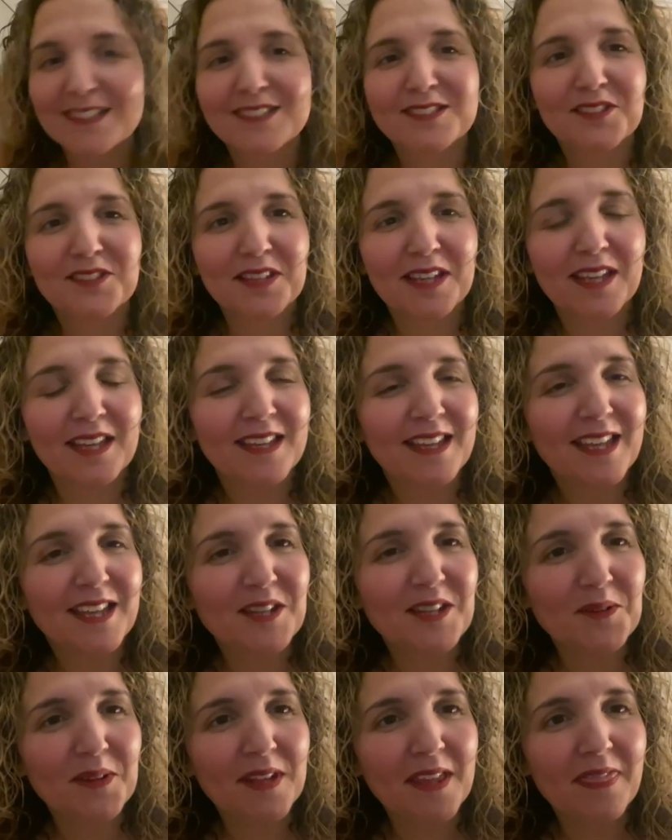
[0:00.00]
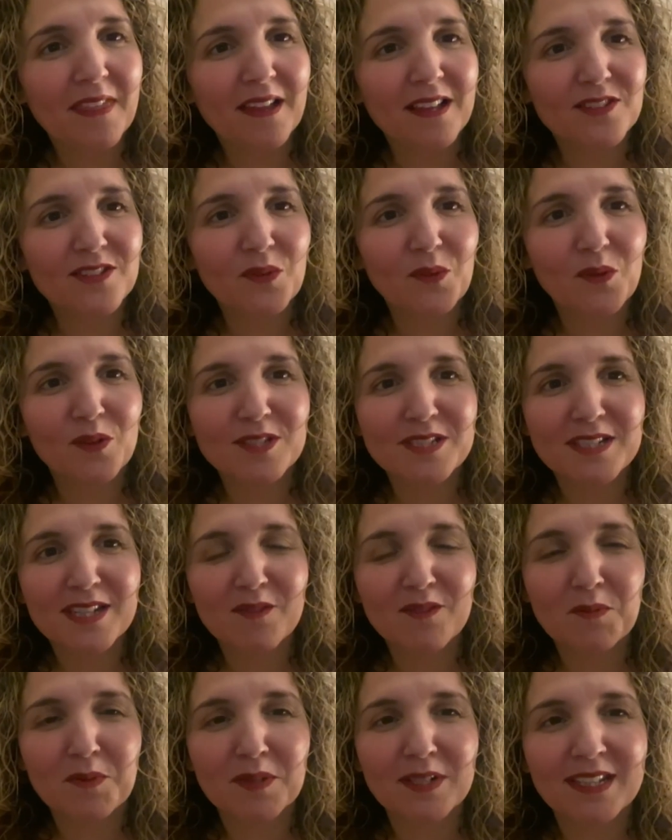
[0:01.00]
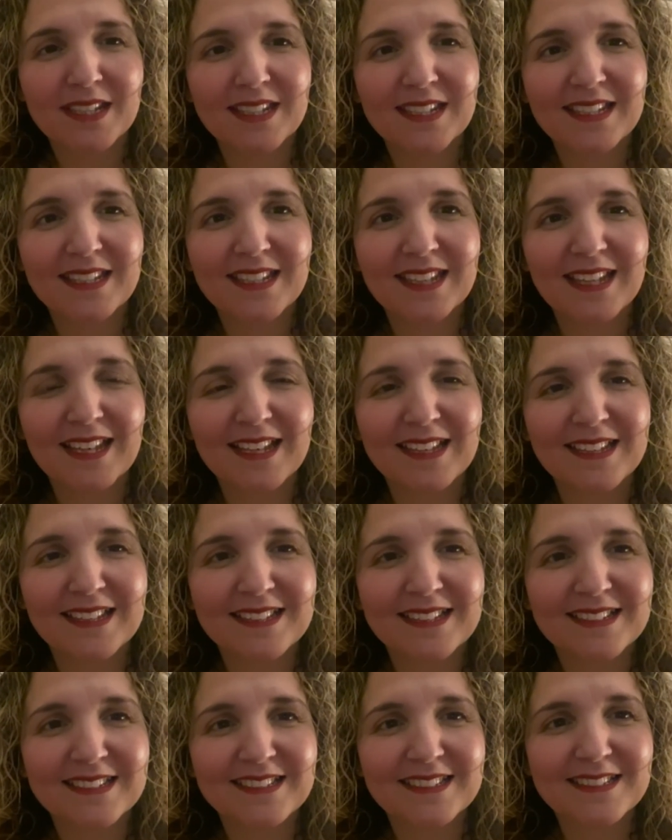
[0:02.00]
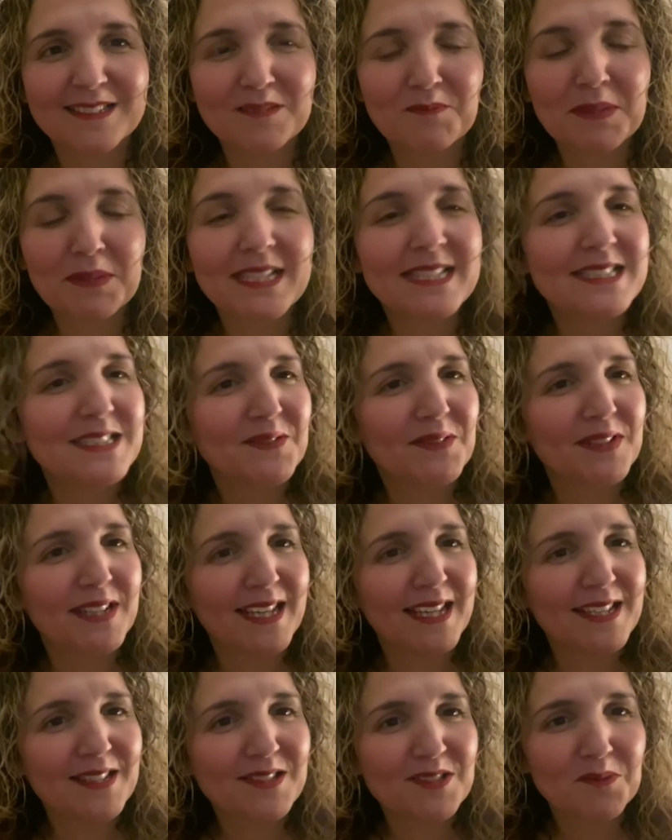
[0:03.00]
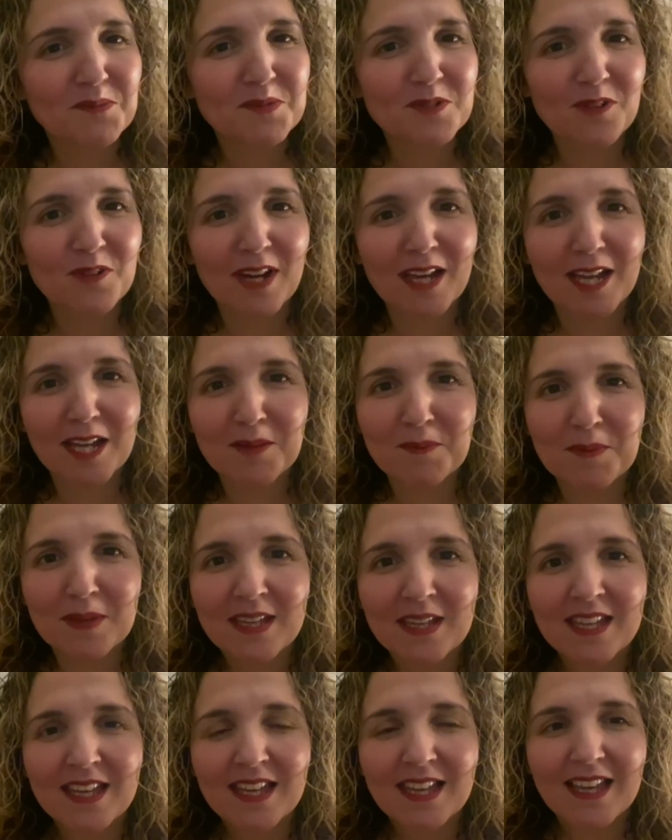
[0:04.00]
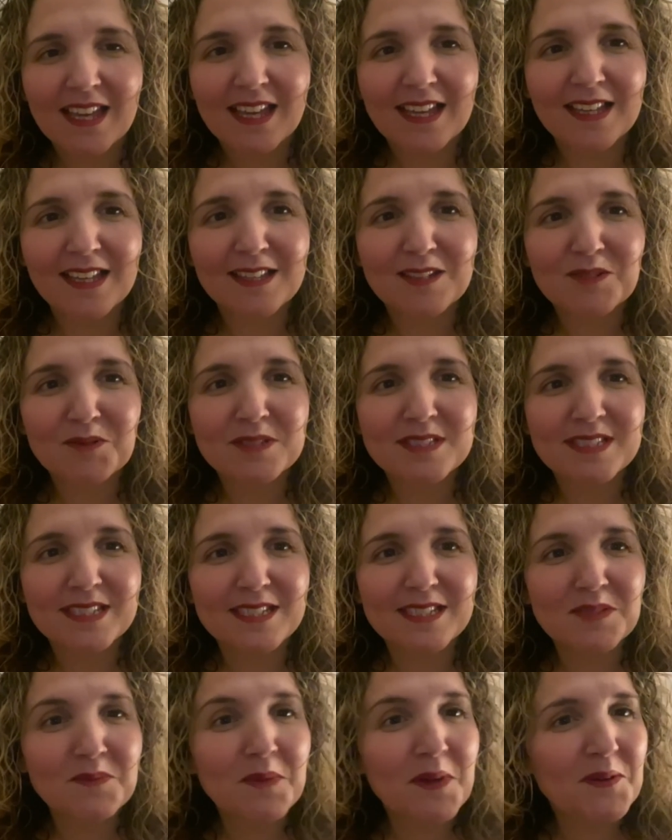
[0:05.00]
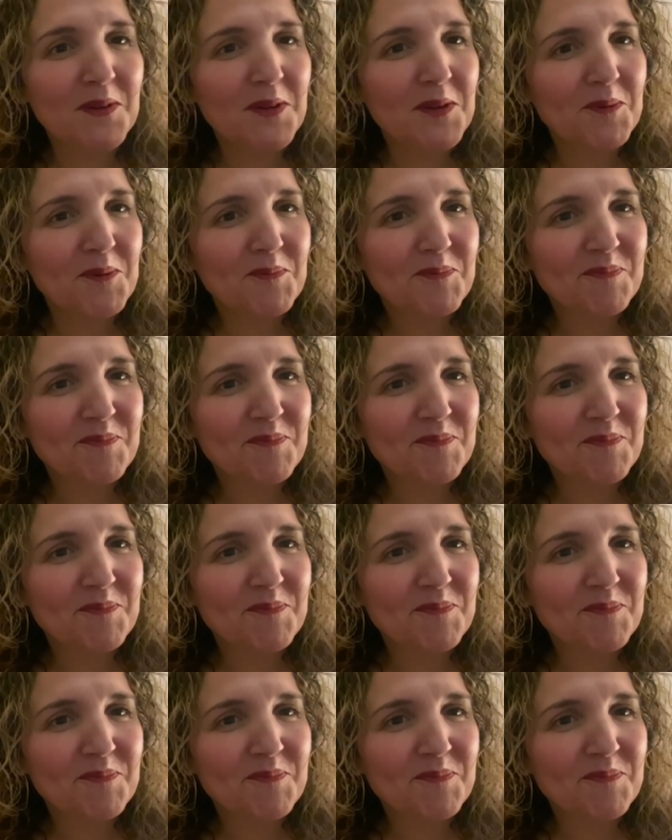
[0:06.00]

So yeah, anyway, thanks for watching everybody, and please leave a like and subscribe. And we'll see you tomorrow.